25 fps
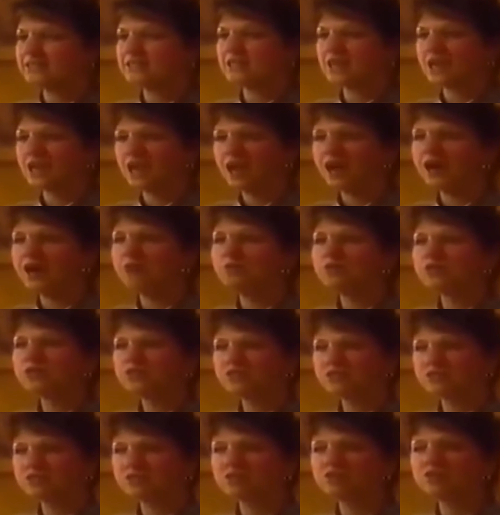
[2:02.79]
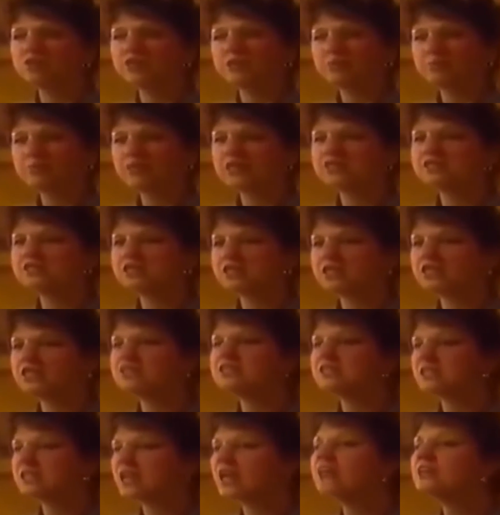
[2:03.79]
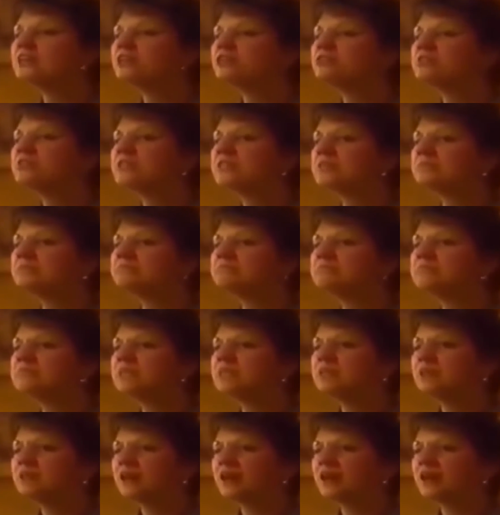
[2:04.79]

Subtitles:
he said, I want you to go get my son. He said, I knew him.